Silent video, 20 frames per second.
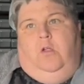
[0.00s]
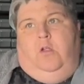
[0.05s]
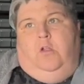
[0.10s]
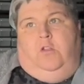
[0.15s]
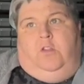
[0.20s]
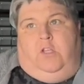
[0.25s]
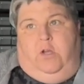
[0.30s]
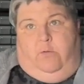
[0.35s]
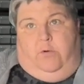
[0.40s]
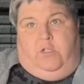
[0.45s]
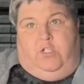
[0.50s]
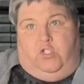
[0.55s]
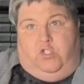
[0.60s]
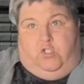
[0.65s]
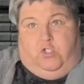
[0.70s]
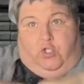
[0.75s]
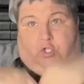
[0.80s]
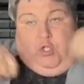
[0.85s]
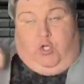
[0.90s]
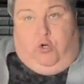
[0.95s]
there was
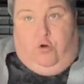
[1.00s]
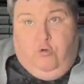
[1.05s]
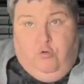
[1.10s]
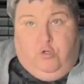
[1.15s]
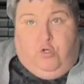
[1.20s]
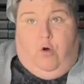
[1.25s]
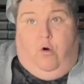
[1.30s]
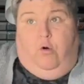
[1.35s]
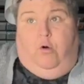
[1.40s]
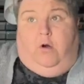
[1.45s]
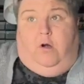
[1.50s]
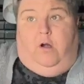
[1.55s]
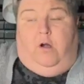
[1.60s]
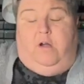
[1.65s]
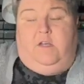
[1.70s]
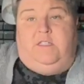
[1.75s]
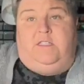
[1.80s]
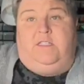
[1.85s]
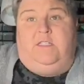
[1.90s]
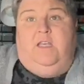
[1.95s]
two
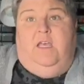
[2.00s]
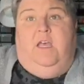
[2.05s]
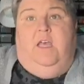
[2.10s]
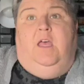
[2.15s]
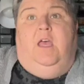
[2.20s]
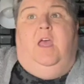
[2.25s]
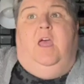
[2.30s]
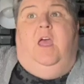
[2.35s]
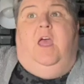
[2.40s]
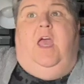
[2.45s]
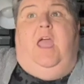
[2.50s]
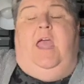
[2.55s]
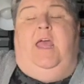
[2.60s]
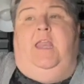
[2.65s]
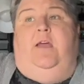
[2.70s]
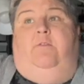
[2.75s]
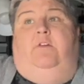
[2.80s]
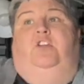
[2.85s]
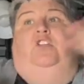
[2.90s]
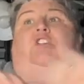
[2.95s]
doors, and
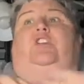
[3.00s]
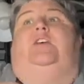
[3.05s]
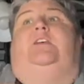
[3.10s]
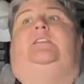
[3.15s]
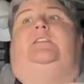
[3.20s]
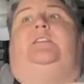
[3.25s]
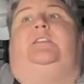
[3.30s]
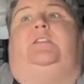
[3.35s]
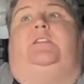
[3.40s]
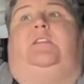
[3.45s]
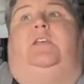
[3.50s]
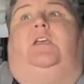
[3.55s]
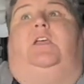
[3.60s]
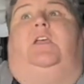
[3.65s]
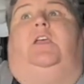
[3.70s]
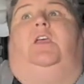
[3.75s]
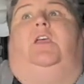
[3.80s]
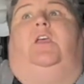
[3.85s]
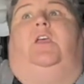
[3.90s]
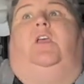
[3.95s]
it was just,
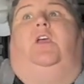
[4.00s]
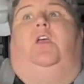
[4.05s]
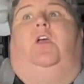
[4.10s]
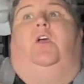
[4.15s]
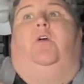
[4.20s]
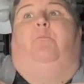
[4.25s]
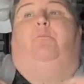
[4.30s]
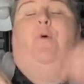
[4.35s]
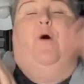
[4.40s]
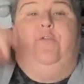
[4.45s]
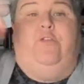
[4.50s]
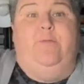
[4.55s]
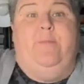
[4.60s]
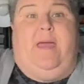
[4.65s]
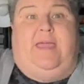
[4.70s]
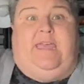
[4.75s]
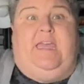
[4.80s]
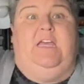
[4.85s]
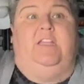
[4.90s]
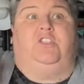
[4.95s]
both of
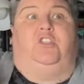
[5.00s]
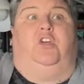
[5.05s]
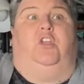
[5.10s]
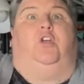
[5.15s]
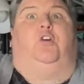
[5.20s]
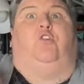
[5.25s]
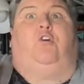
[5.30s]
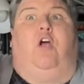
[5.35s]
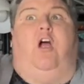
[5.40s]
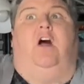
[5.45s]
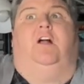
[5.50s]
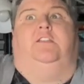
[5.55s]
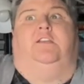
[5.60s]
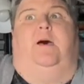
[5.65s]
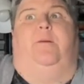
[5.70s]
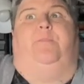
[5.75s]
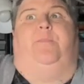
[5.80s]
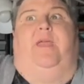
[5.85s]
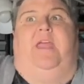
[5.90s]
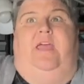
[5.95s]
my kids could have crawled
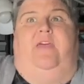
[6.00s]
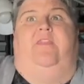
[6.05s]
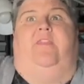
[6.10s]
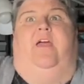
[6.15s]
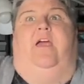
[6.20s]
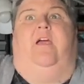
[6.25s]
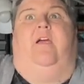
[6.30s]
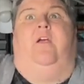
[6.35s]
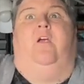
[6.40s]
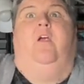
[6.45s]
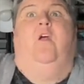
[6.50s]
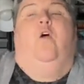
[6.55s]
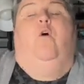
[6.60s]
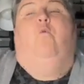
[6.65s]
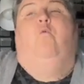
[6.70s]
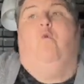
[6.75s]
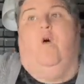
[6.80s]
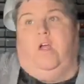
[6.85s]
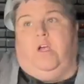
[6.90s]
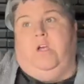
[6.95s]
up in there.
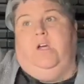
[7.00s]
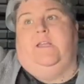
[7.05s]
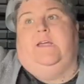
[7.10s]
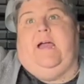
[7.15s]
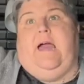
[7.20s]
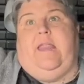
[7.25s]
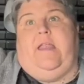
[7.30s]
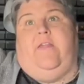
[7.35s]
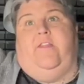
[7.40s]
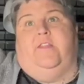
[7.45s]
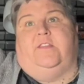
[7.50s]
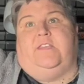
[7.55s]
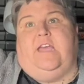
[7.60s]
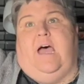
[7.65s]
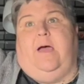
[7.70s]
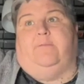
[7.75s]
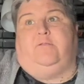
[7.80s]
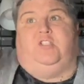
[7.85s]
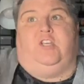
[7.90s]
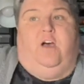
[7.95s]
One could have got on the
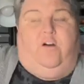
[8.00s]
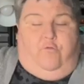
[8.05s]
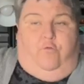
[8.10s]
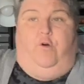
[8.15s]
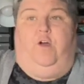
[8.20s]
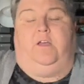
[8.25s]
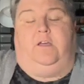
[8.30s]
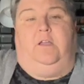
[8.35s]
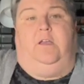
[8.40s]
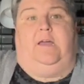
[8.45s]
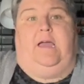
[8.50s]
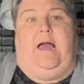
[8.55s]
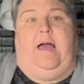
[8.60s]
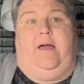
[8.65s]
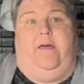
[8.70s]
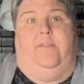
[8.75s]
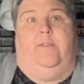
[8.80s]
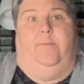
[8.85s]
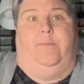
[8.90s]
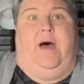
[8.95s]
top shelf. One could have got
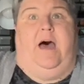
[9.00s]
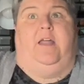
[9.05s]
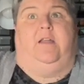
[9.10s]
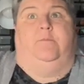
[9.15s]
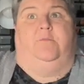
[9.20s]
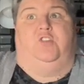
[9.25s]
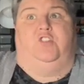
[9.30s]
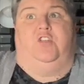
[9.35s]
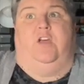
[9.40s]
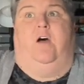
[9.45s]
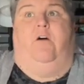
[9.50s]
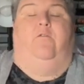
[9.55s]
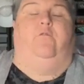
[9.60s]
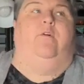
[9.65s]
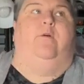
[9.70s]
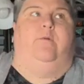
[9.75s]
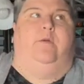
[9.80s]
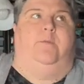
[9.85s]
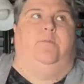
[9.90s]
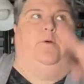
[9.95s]
on the bottom shelf.
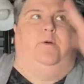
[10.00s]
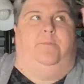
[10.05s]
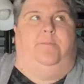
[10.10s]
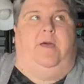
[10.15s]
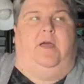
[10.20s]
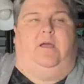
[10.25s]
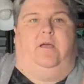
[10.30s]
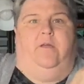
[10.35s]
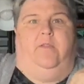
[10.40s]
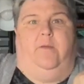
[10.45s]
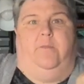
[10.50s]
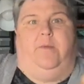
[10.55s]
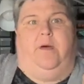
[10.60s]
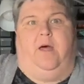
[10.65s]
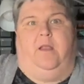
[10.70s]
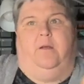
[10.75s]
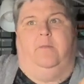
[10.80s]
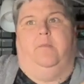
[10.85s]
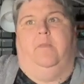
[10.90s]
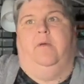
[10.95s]
We would have put Becca on the
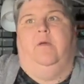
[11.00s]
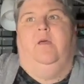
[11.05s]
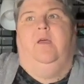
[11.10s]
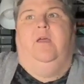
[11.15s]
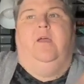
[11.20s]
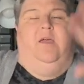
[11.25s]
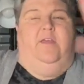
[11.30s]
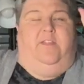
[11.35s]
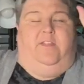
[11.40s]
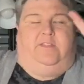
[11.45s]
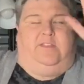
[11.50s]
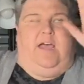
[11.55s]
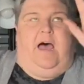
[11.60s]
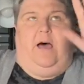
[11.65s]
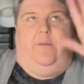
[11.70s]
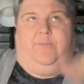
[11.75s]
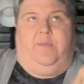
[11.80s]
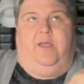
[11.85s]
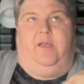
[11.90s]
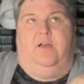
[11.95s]
bottom and the
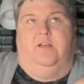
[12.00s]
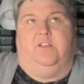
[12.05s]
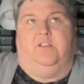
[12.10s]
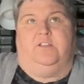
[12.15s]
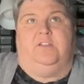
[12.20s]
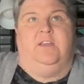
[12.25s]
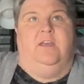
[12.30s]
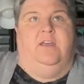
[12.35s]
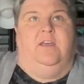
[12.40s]
top because,